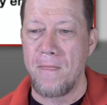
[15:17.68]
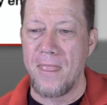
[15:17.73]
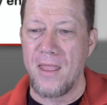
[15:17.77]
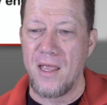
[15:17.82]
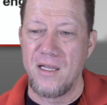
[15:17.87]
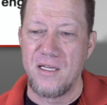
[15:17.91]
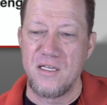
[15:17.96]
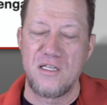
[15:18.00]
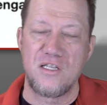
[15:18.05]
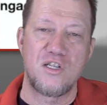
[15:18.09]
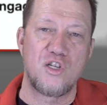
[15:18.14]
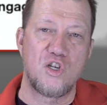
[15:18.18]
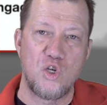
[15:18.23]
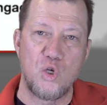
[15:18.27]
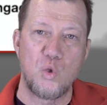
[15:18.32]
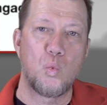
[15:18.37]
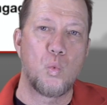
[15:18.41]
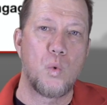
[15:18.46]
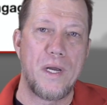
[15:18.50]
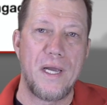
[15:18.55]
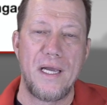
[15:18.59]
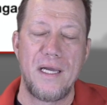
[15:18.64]
This is a good
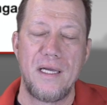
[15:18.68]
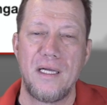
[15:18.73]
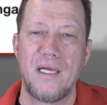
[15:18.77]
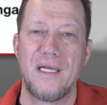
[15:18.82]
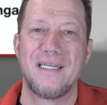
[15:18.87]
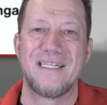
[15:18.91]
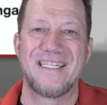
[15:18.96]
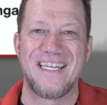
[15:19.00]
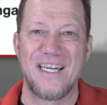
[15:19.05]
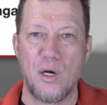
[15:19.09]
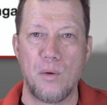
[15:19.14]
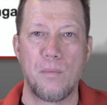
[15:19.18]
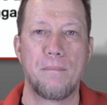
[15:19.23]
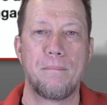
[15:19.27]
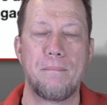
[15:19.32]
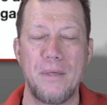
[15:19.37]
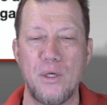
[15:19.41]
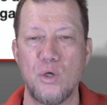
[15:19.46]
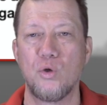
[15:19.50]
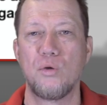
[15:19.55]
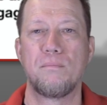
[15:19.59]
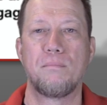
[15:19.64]
way to help
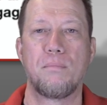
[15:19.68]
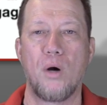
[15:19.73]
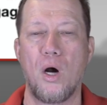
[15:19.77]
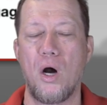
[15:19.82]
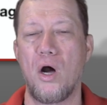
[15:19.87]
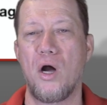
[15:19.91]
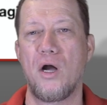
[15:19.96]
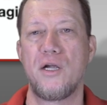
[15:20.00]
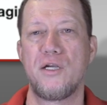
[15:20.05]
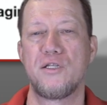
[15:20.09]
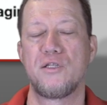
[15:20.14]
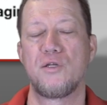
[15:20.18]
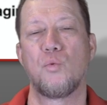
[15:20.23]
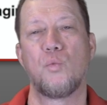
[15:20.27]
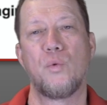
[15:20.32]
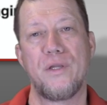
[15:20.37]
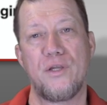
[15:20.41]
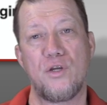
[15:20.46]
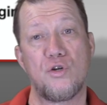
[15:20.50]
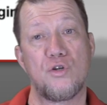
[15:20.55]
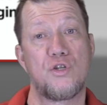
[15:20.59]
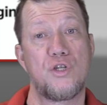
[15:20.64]
build bonds
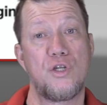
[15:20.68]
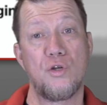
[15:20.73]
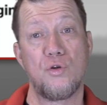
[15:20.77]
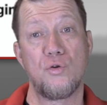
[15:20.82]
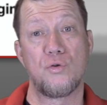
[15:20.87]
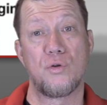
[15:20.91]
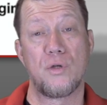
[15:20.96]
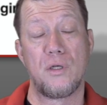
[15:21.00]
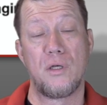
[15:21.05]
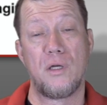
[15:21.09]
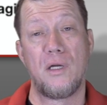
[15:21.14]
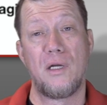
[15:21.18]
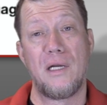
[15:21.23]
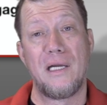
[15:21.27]
with your children.